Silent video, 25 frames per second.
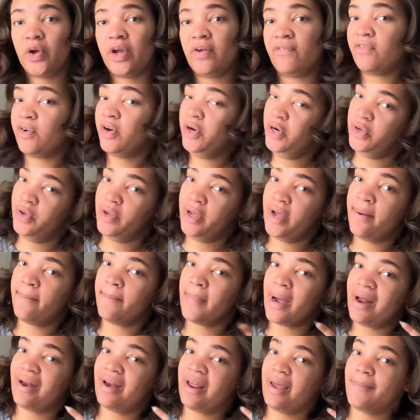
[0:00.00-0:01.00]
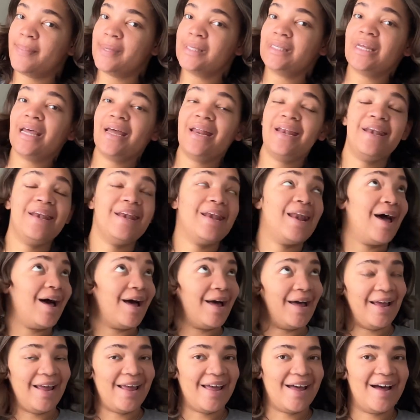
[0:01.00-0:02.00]
If you're new here, my name is
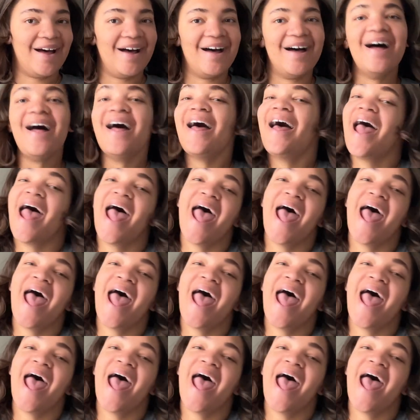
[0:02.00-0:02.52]
Anaya,